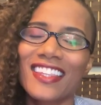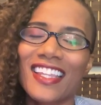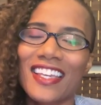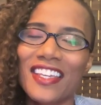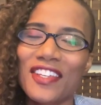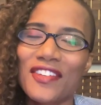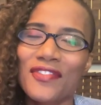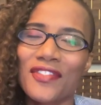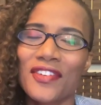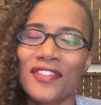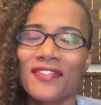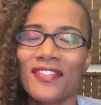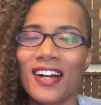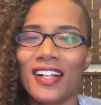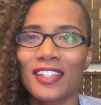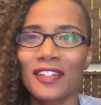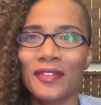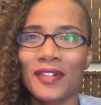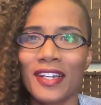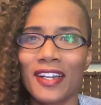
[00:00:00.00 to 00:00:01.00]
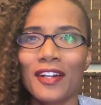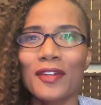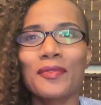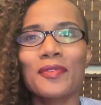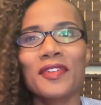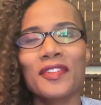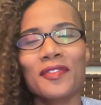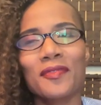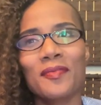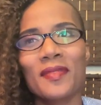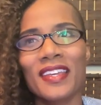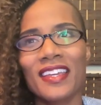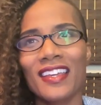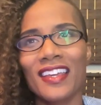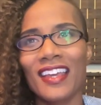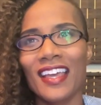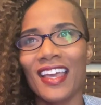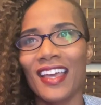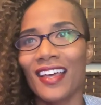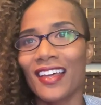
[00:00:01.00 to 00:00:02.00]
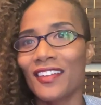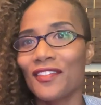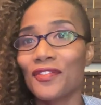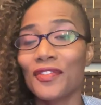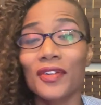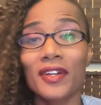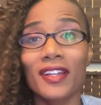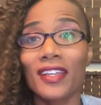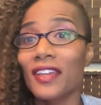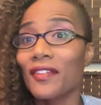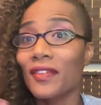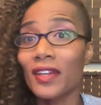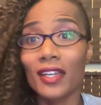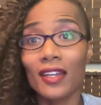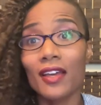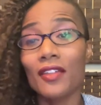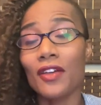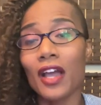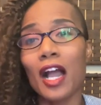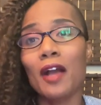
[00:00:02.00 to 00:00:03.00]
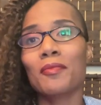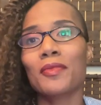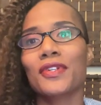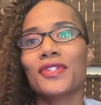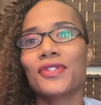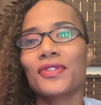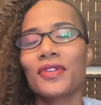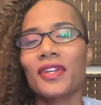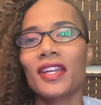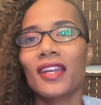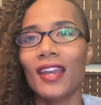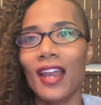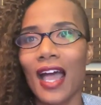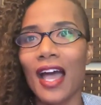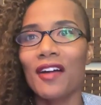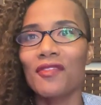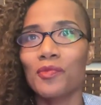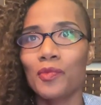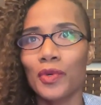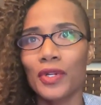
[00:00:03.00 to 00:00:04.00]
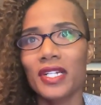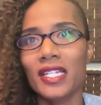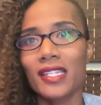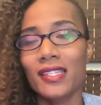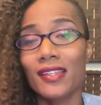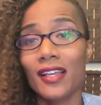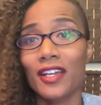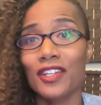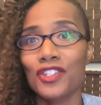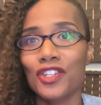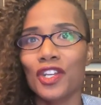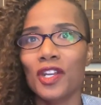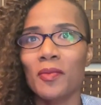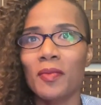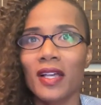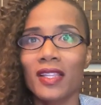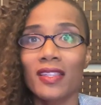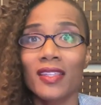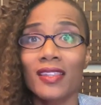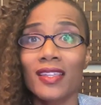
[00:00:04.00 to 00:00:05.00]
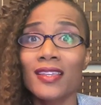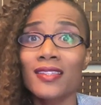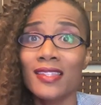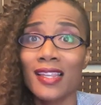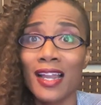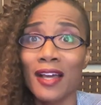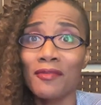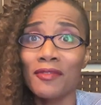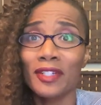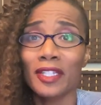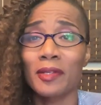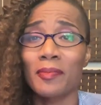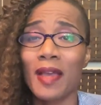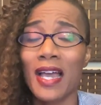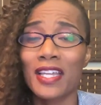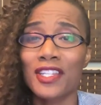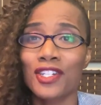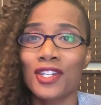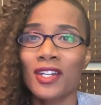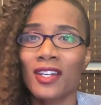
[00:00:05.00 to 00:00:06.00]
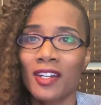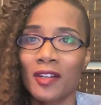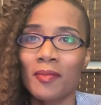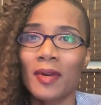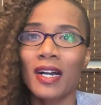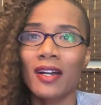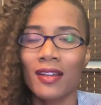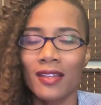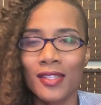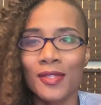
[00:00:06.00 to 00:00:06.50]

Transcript: Thank you for following up with me and for giving another opportunity to have more discussion about the things that I'm really passionate about